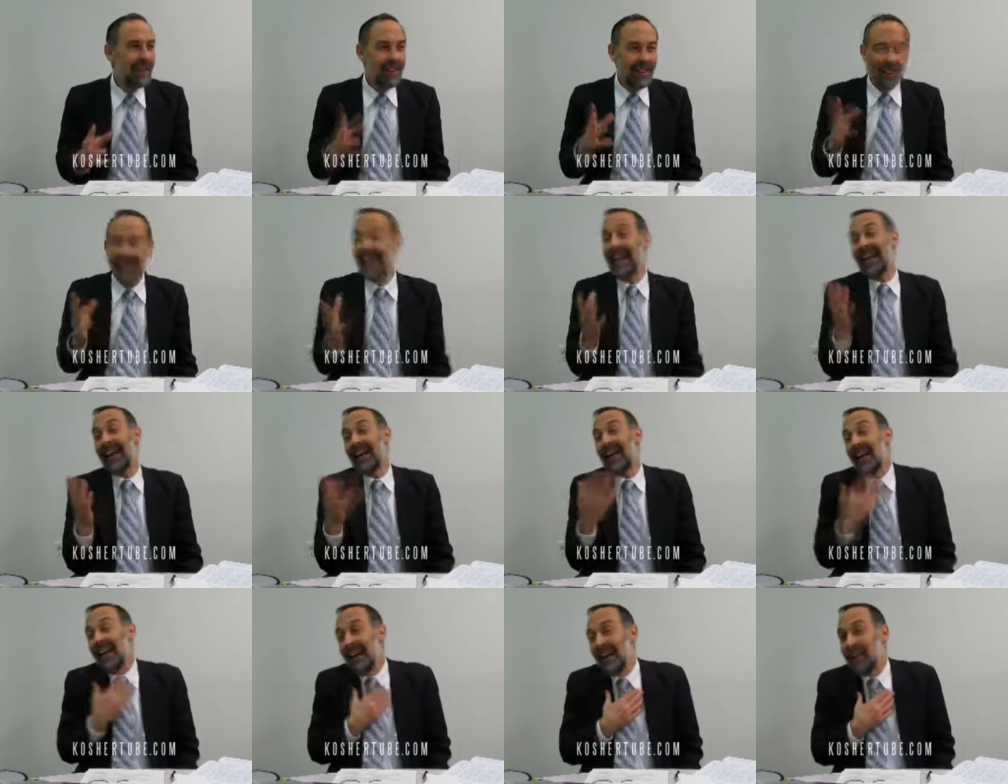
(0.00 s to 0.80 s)
again,
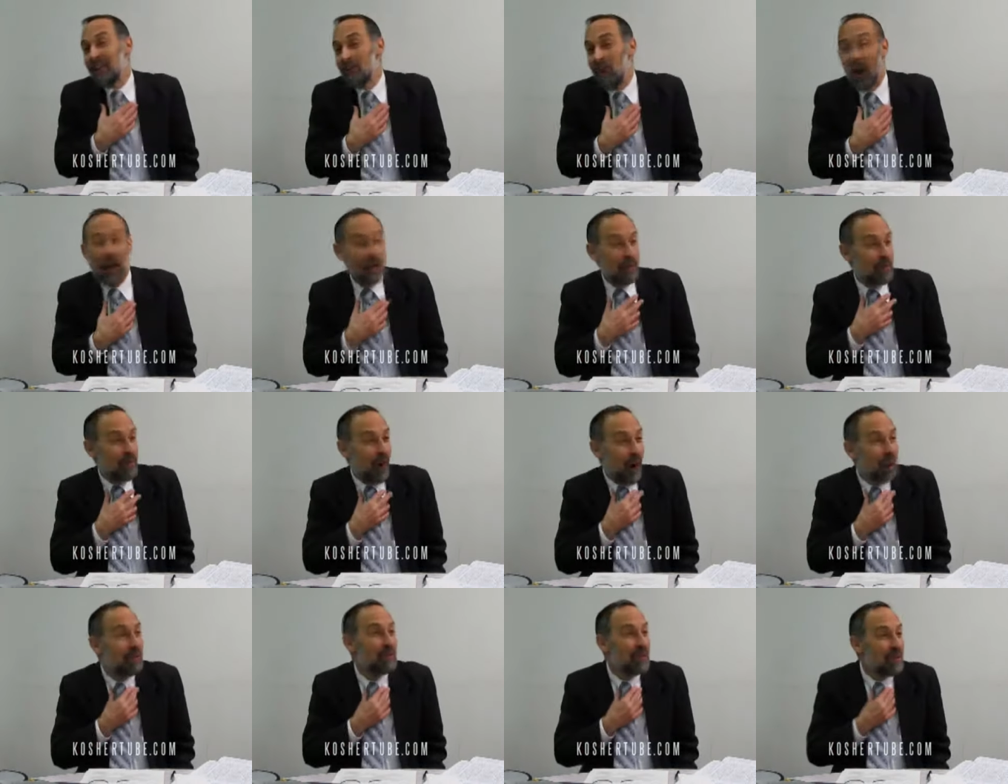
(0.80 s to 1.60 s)
I, in my
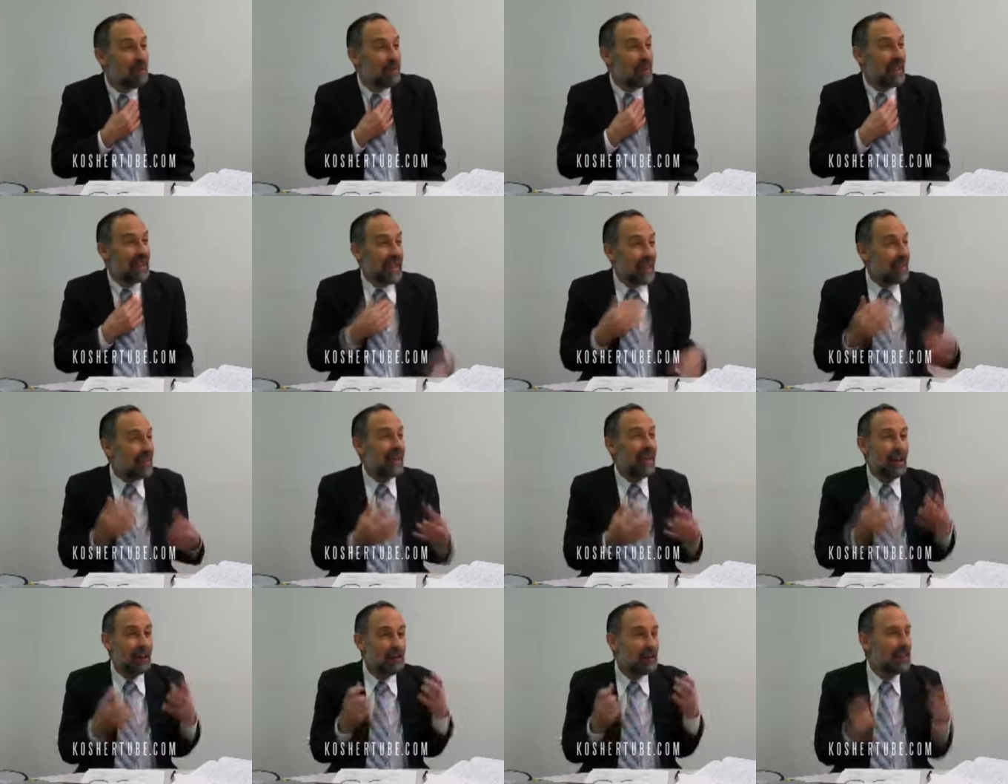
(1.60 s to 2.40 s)
humble opinion, I
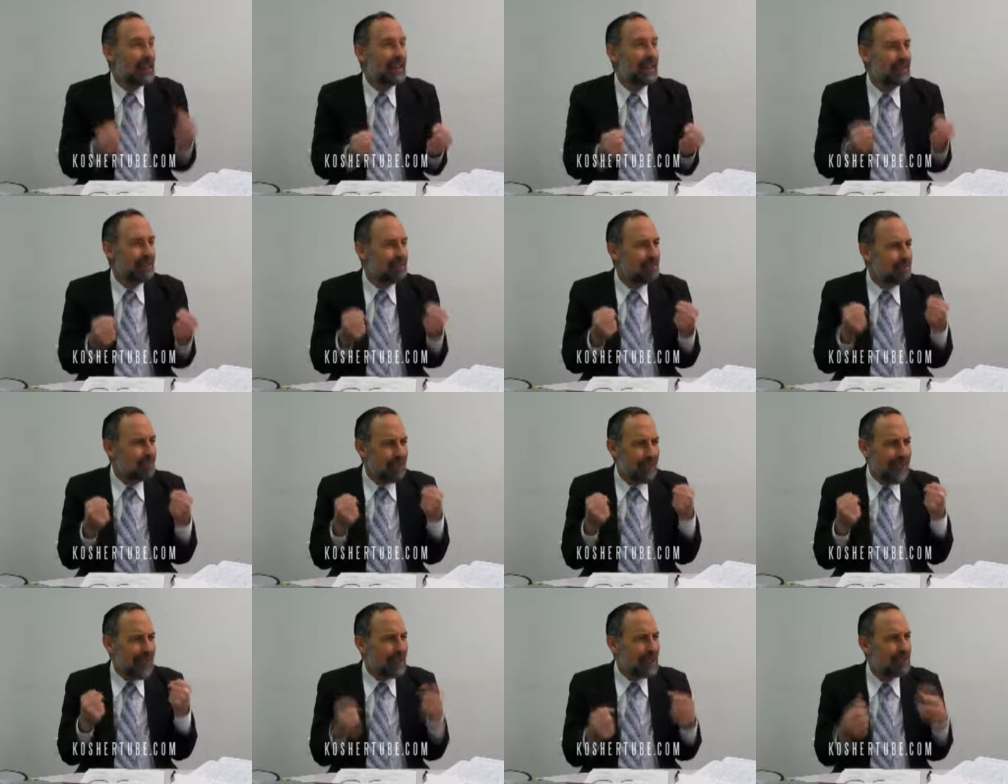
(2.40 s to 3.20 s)
think I really
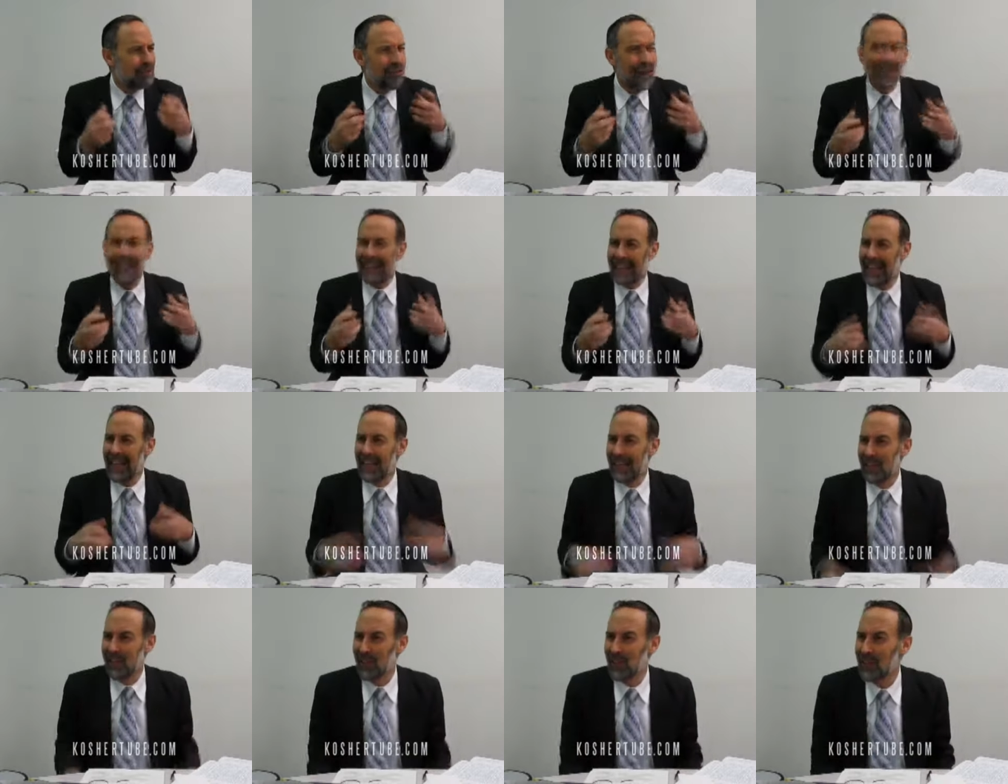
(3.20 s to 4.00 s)
made a great
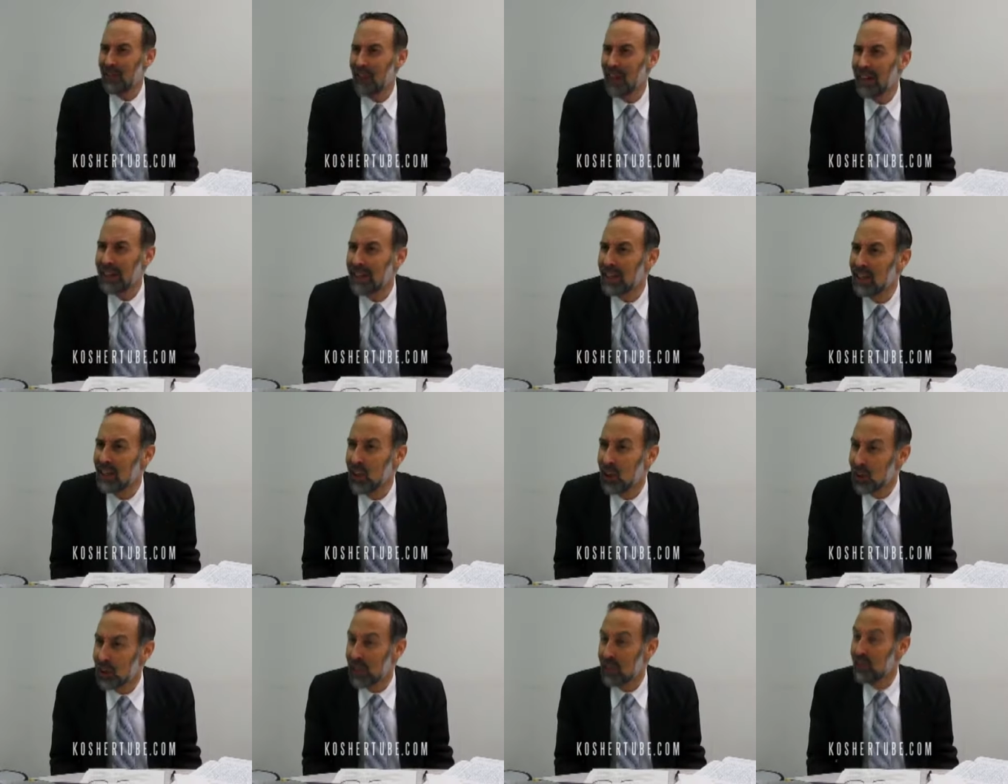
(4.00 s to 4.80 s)
case for the fact that
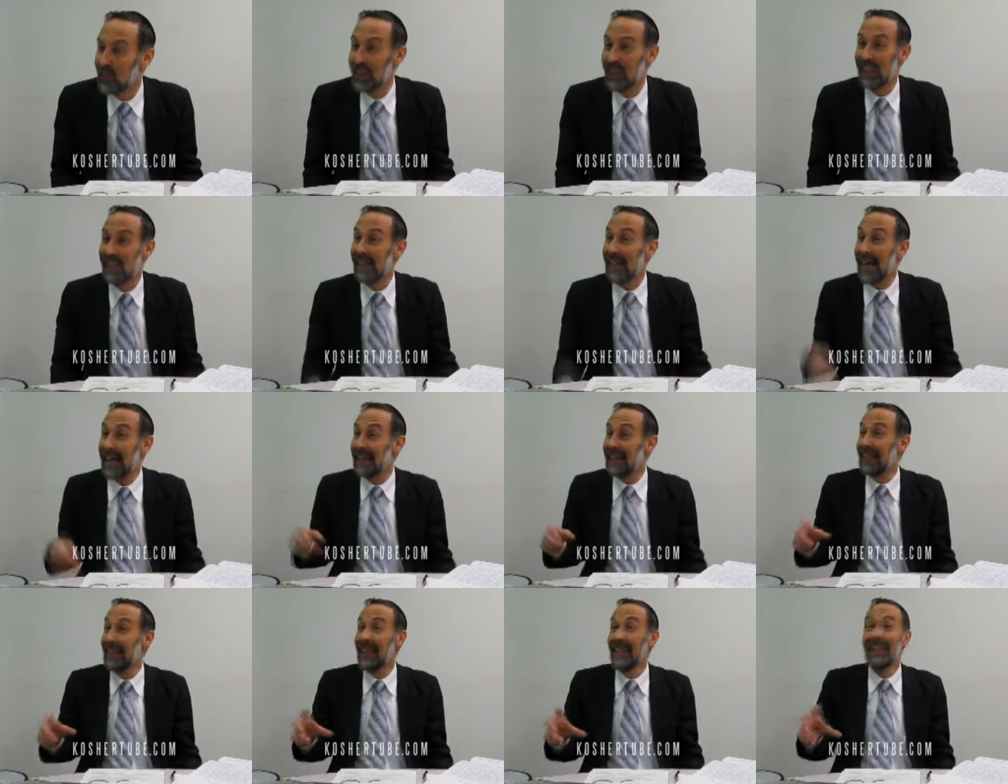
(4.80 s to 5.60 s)
Yosef is a
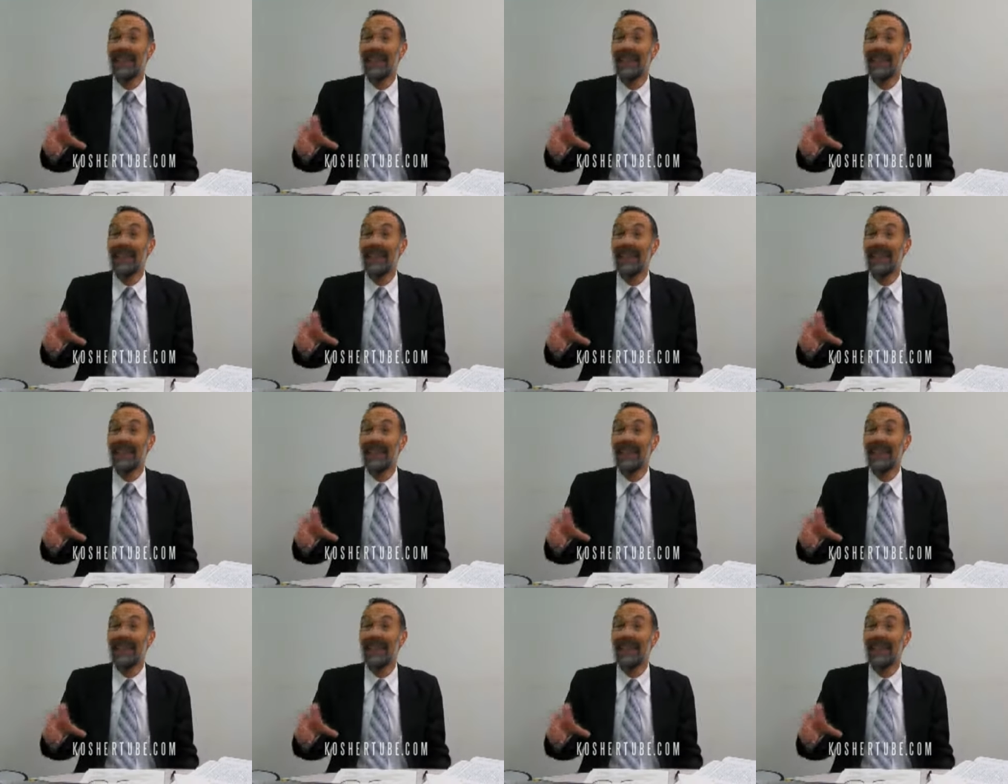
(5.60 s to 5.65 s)
tzaddik,